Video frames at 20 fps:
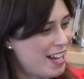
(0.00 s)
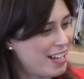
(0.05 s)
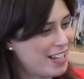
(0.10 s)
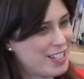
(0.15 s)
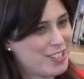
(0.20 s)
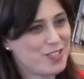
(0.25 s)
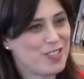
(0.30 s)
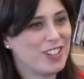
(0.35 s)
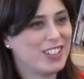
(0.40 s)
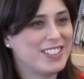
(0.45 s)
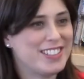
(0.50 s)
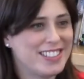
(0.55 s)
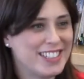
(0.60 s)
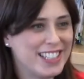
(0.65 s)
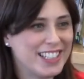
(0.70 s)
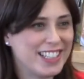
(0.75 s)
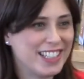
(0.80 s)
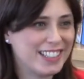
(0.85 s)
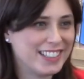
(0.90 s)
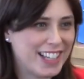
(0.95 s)
Israel is
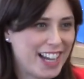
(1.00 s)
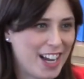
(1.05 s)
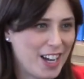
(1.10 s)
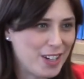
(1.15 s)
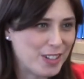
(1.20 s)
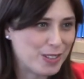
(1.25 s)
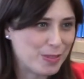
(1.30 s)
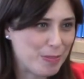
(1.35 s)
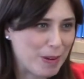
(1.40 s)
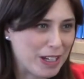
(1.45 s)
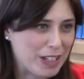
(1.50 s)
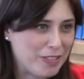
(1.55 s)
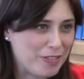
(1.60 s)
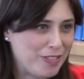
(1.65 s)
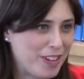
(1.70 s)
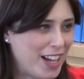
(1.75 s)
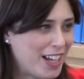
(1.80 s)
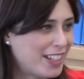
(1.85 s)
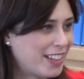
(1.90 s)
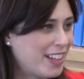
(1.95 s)
singled out by the
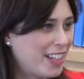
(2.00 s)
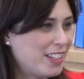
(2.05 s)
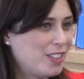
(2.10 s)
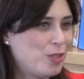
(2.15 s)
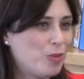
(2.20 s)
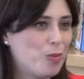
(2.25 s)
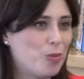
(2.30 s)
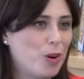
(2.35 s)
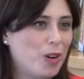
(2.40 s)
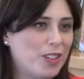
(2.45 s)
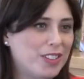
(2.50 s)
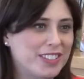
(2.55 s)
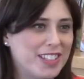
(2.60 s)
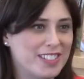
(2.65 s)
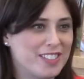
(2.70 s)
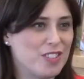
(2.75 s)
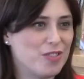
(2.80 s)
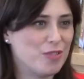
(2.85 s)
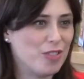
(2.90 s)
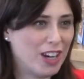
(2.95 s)
fact that the world
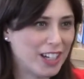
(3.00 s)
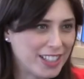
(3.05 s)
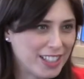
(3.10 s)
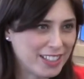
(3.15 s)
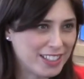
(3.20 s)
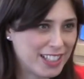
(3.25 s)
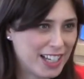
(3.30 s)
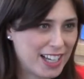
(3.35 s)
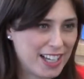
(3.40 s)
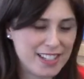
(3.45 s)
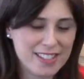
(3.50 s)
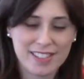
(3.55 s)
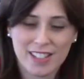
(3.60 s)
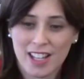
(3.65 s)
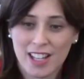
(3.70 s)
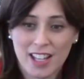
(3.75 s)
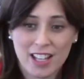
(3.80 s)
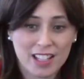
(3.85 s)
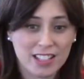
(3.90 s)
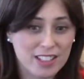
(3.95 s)
doesn't recognize
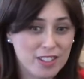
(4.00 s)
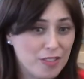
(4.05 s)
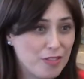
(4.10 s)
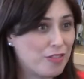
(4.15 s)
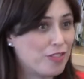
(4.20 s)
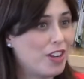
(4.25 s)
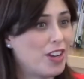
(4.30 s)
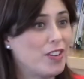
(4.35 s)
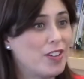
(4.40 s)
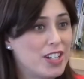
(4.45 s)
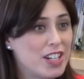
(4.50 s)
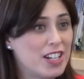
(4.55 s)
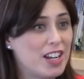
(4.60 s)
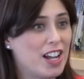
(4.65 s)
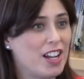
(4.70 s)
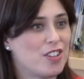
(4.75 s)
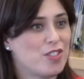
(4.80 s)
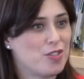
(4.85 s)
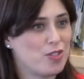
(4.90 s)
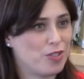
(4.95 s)
the very
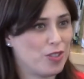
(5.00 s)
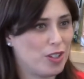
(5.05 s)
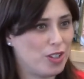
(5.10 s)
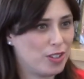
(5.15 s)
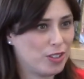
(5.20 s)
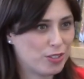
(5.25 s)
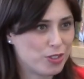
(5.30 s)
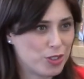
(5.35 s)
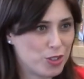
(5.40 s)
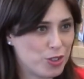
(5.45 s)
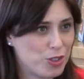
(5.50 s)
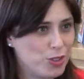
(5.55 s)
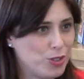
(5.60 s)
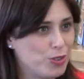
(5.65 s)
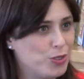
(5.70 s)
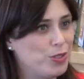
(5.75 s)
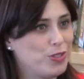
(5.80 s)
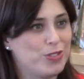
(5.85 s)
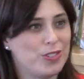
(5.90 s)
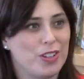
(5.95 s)
natural
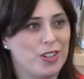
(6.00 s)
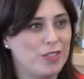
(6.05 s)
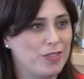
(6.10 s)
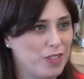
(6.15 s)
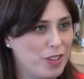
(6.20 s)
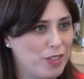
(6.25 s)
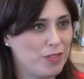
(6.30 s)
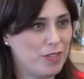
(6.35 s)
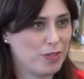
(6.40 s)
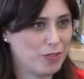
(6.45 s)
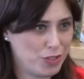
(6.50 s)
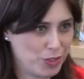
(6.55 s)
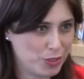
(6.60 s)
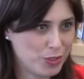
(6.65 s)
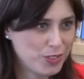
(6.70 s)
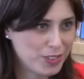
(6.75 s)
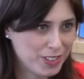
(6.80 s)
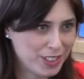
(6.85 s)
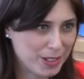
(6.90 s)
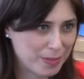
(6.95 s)
choose of
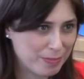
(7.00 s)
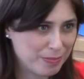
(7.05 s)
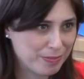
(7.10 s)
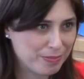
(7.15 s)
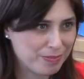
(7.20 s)
Jerusalem.